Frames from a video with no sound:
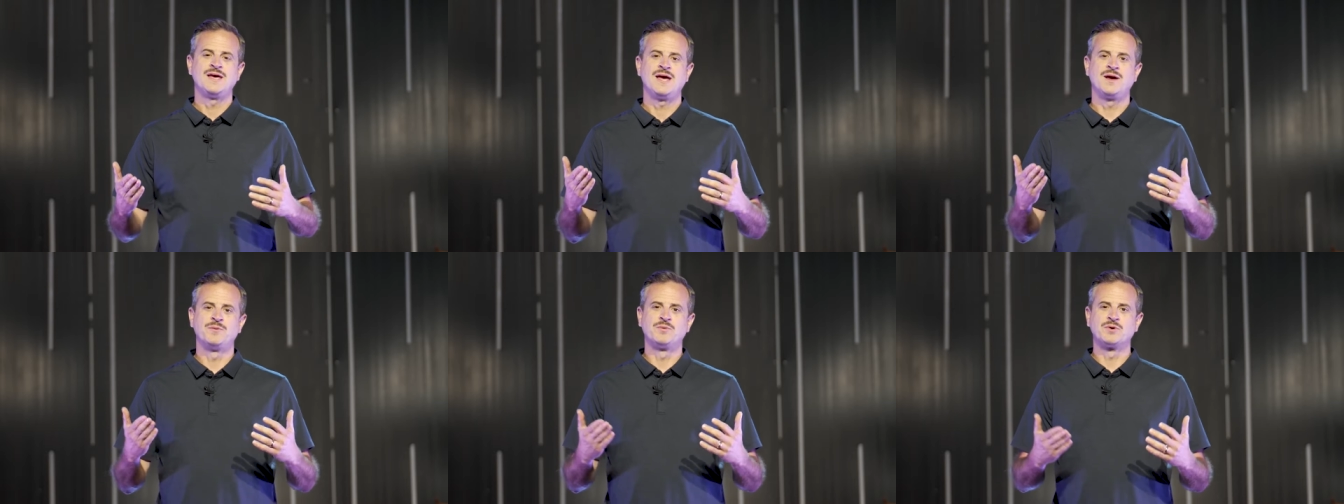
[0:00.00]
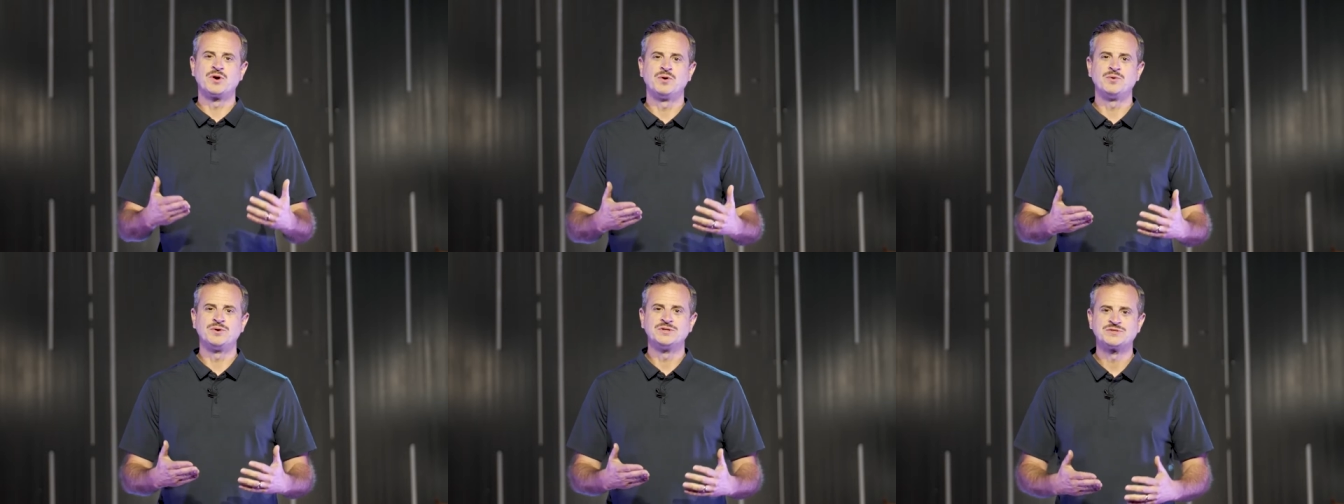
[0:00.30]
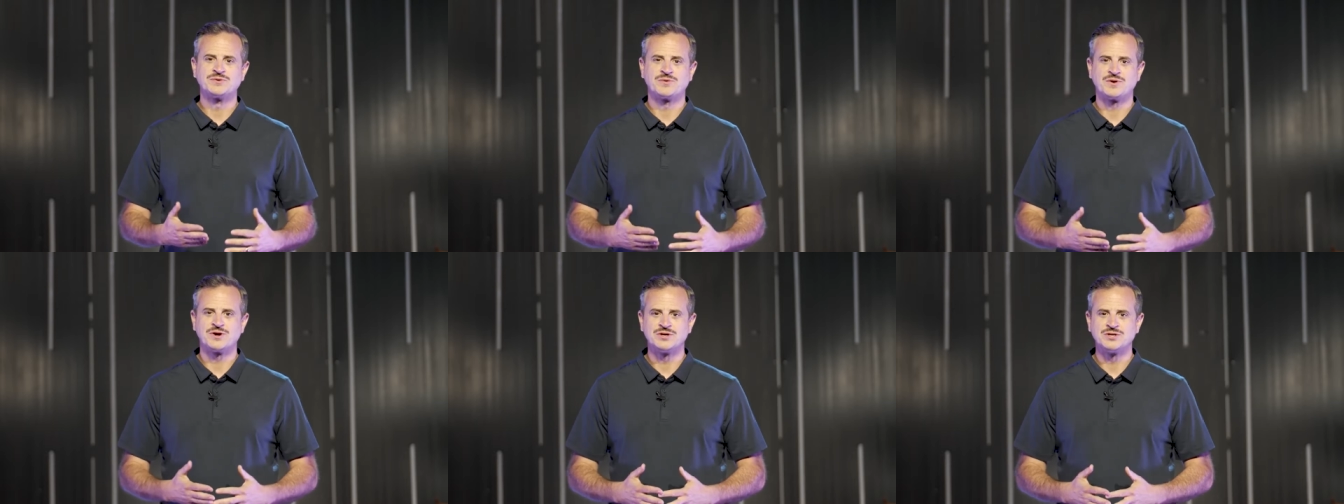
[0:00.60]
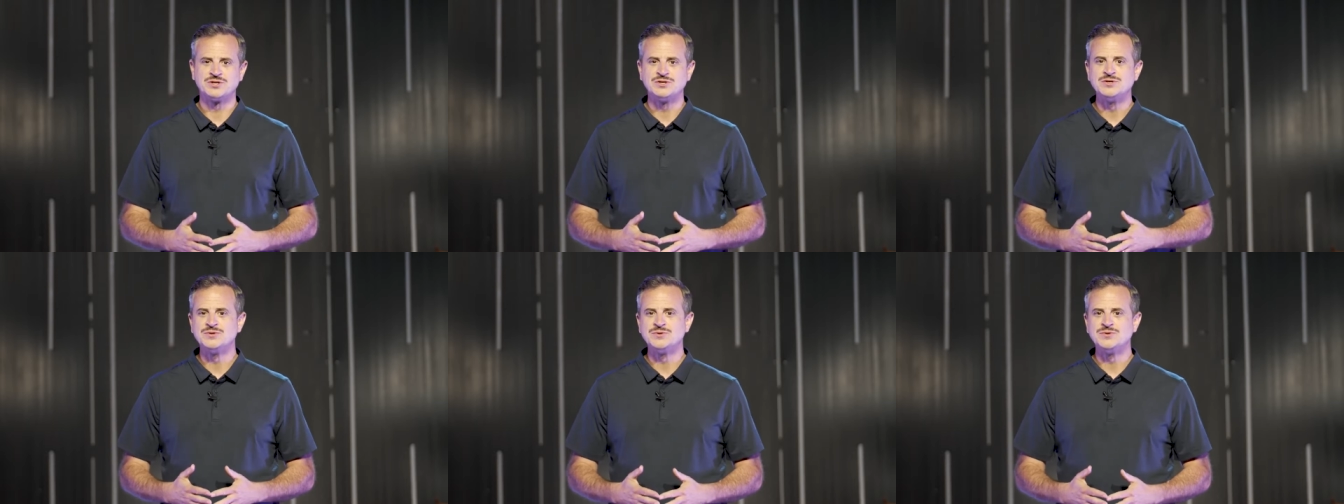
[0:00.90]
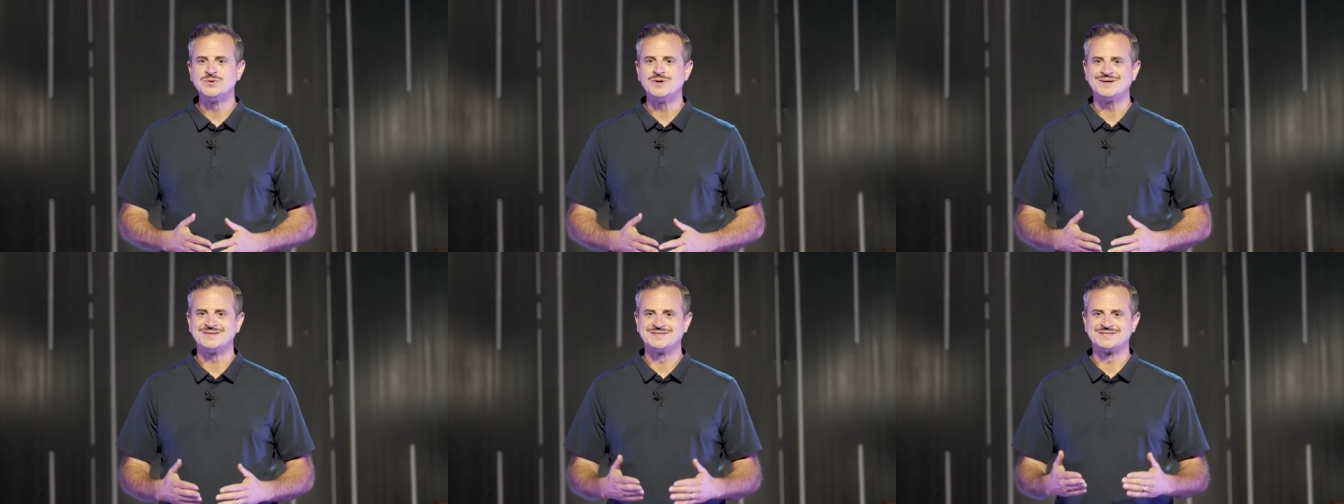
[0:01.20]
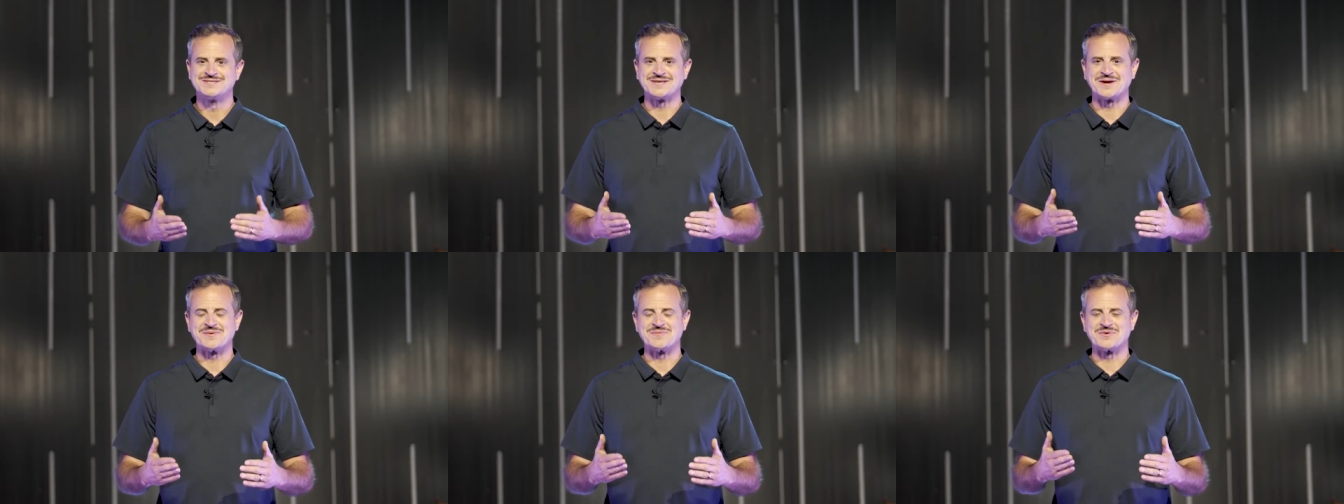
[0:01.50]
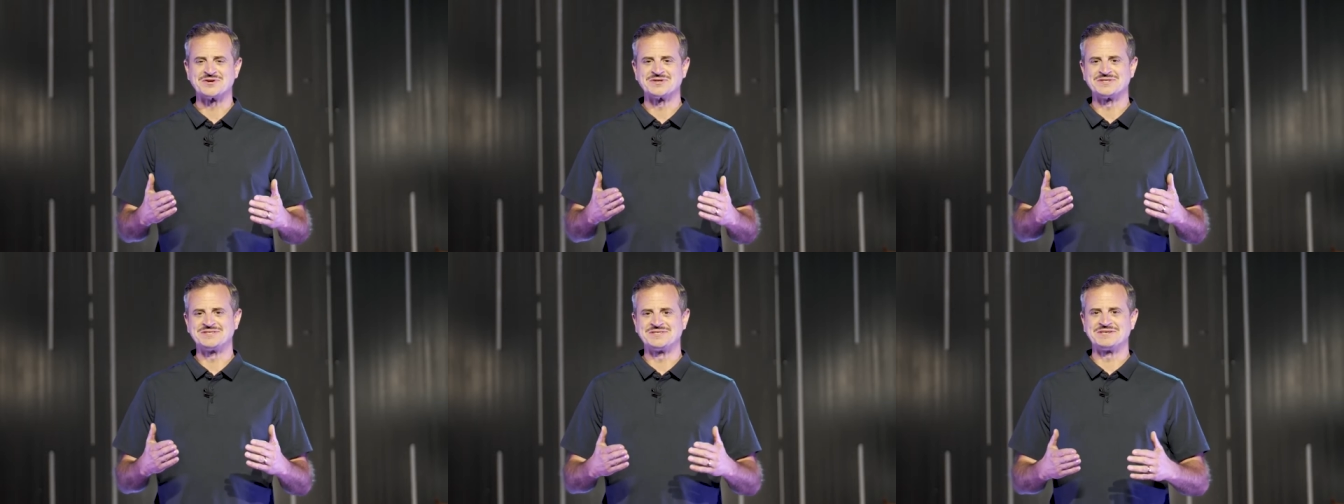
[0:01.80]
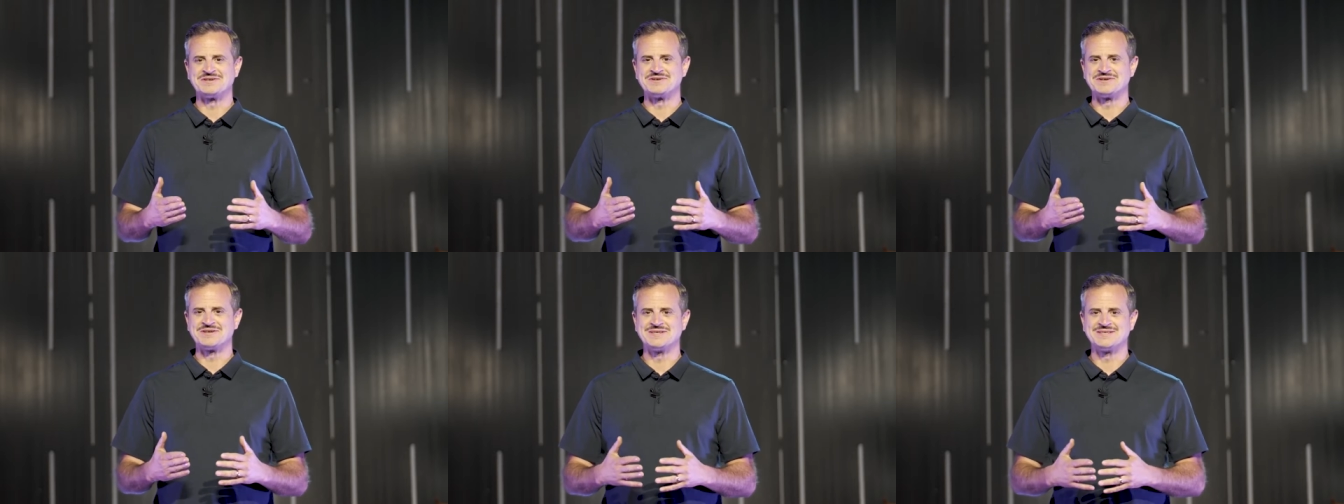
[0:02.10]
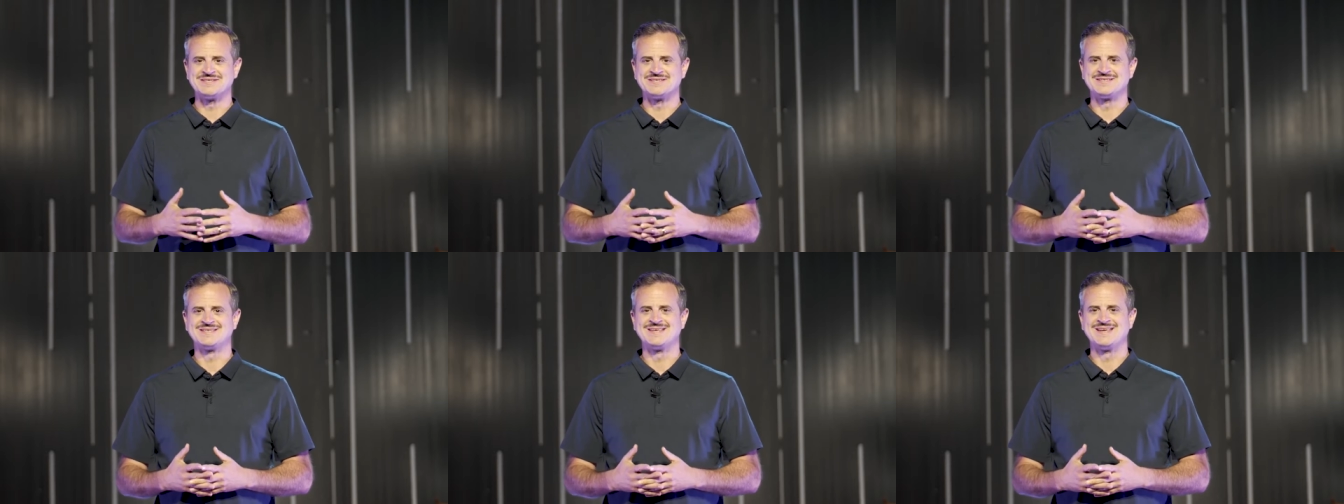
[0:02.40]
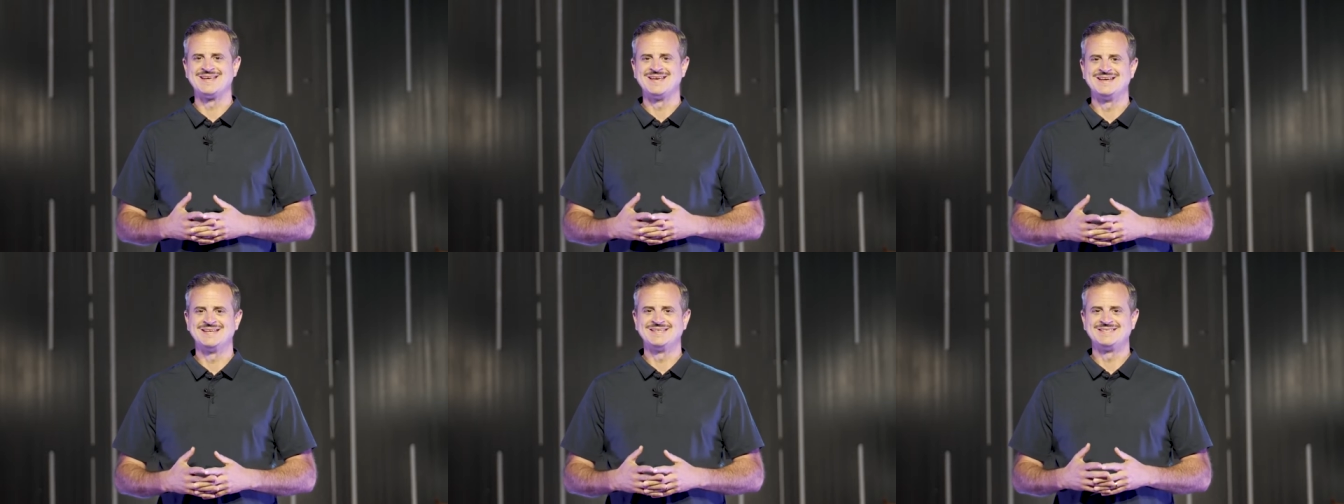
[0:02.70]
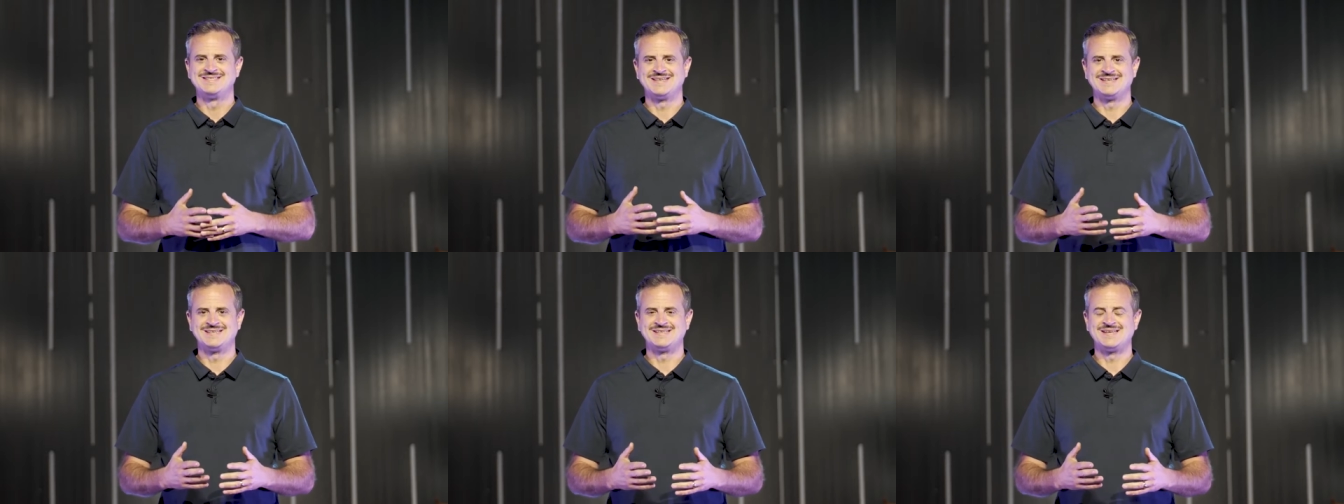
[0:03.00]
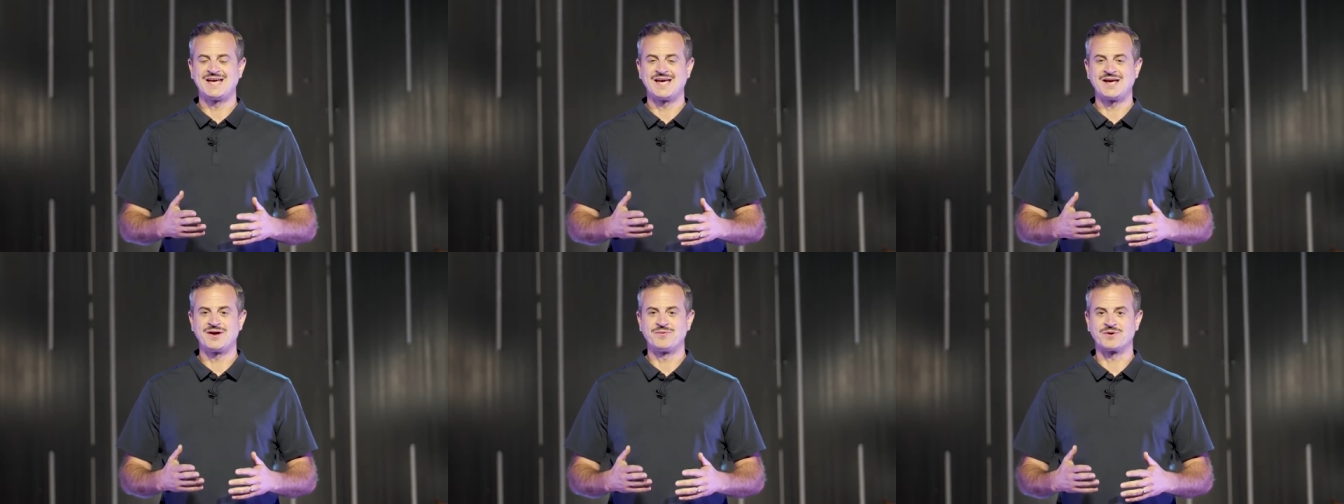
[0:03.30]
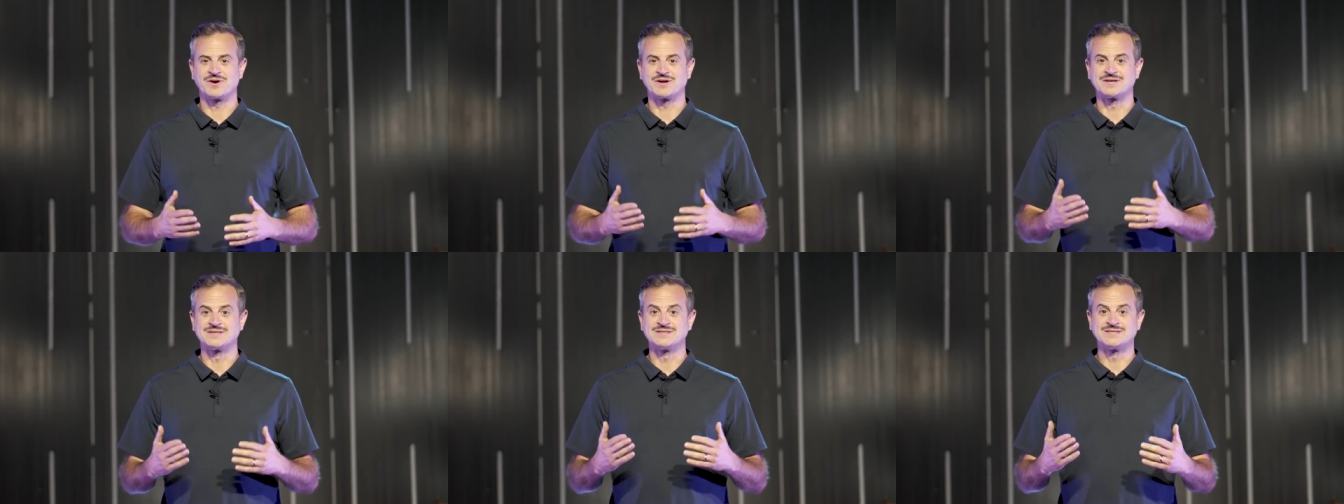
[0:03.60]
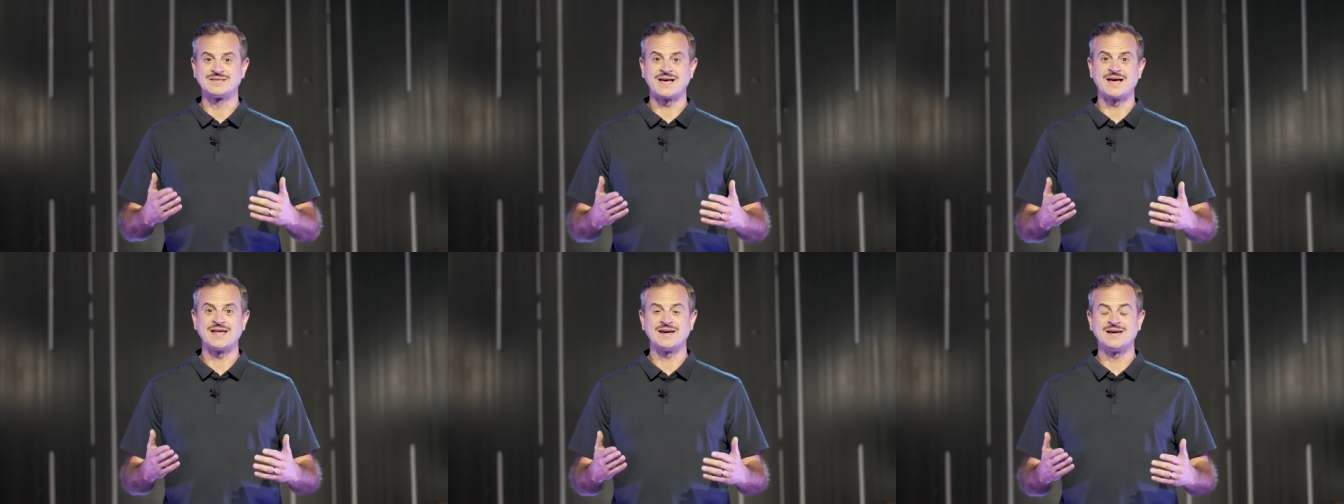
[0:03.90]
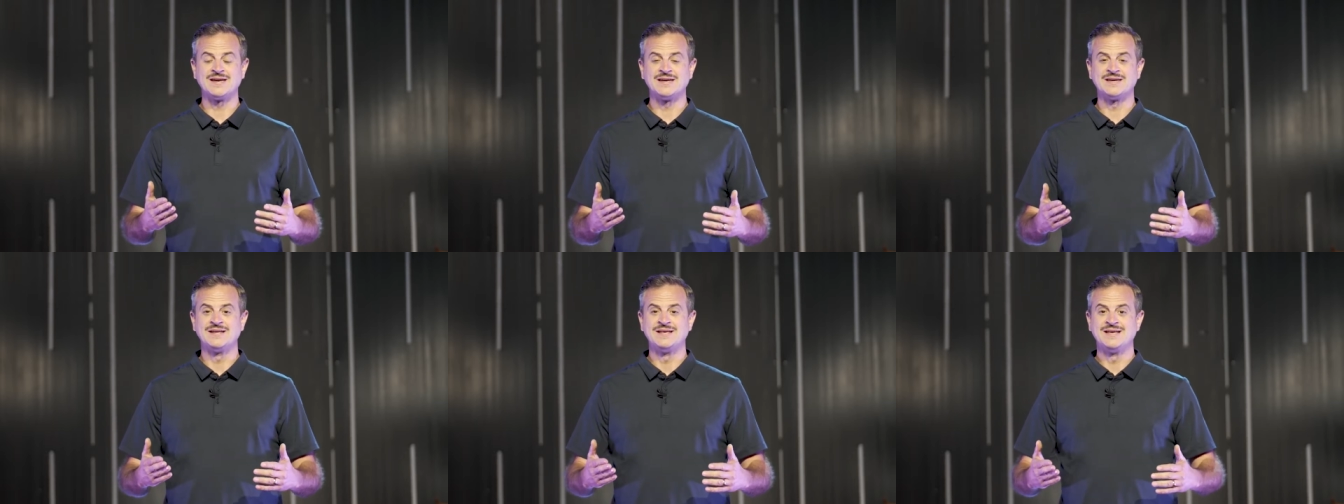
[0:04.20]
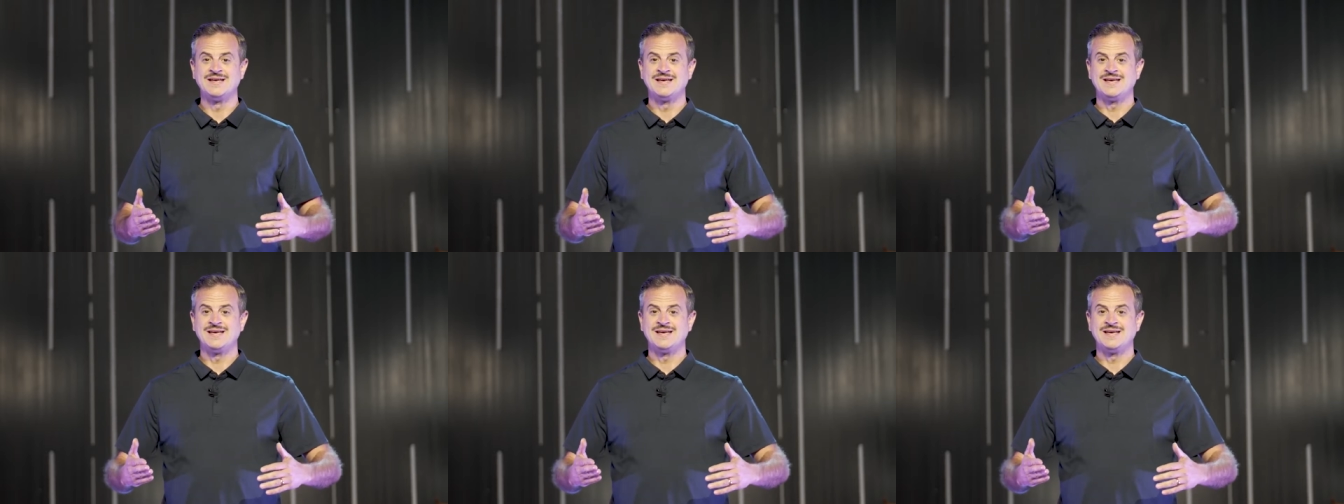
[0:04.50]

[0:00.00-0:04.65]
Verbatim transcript: And we'll go into our new summer series today. We're excited.